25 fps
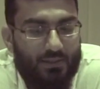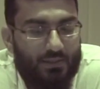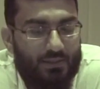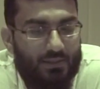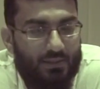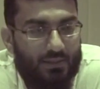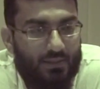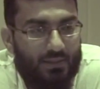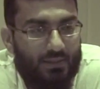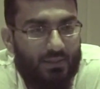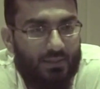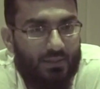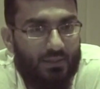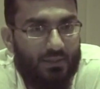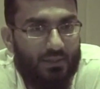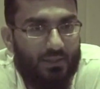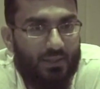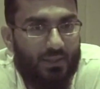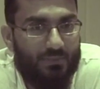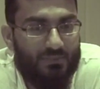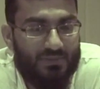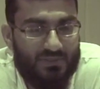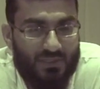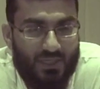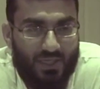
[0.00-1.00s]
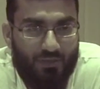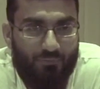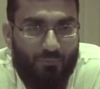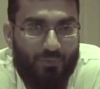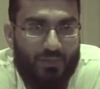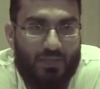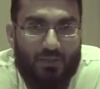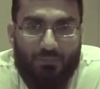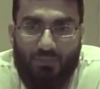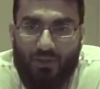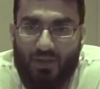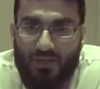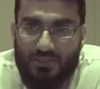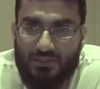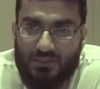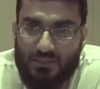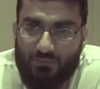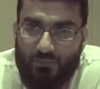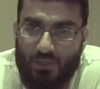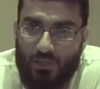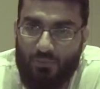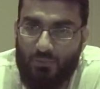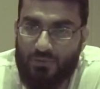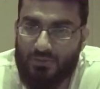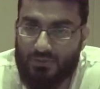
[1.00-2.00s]
he himself, when he passed
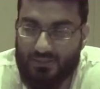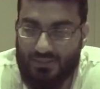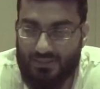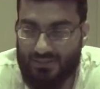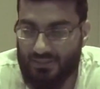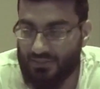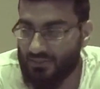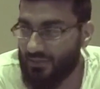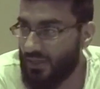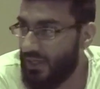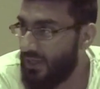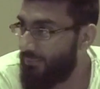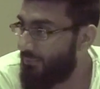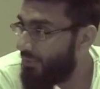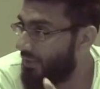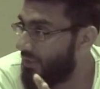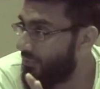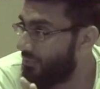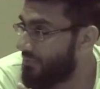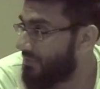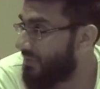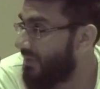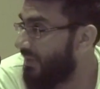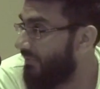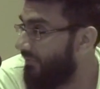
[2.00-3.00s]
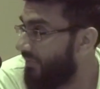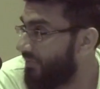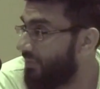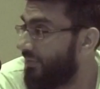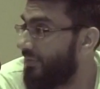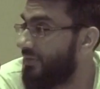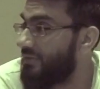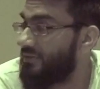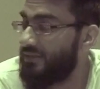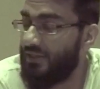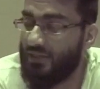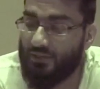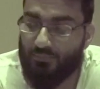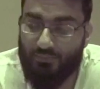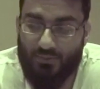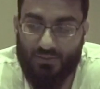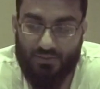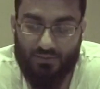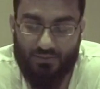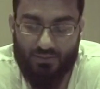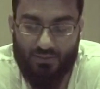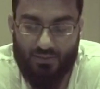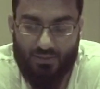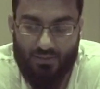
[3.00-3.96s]
away, his entire body was covered on his deathbed.